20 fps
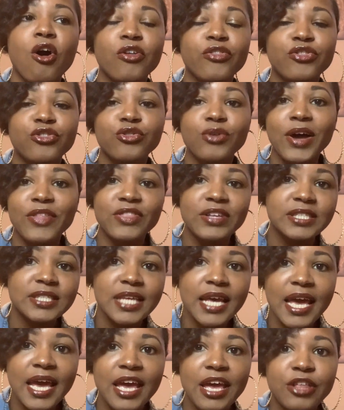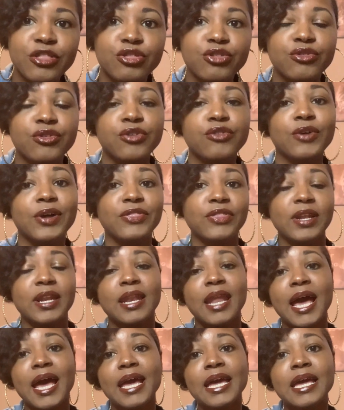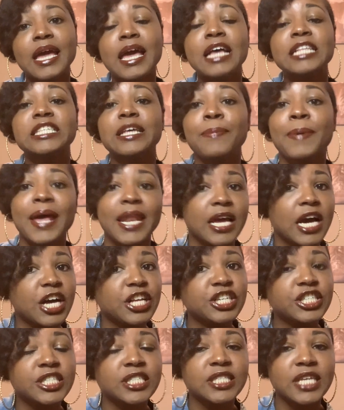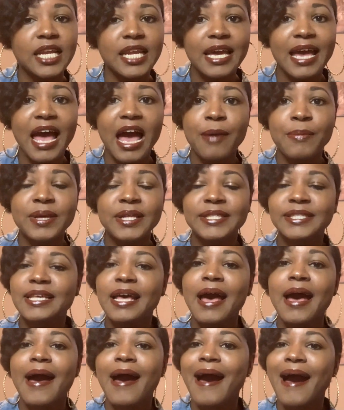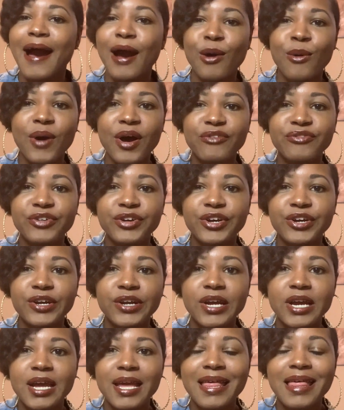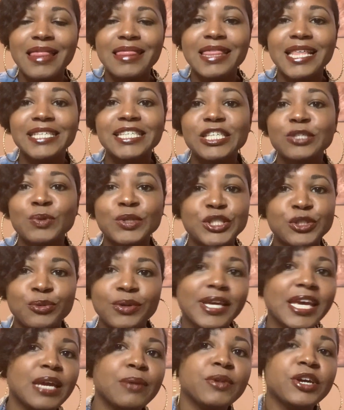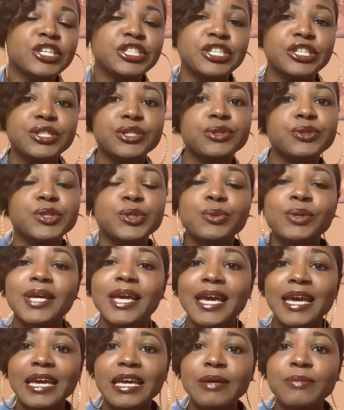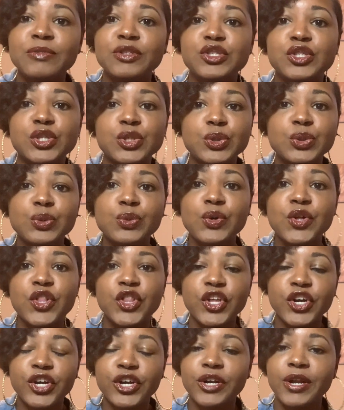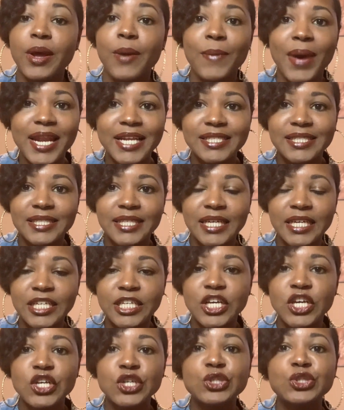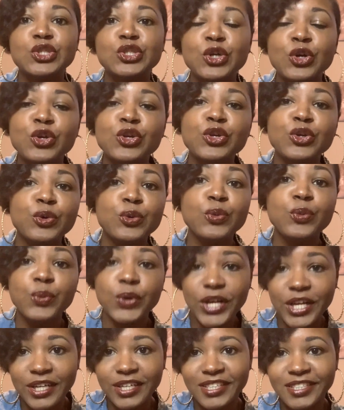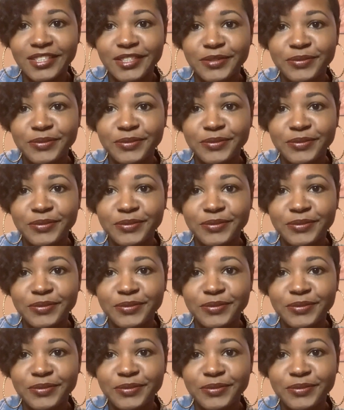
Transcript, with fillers: throughout the day, throughout the night, depending on your study habits. However, this is what you came here to do. You came to learn medicine, so you will.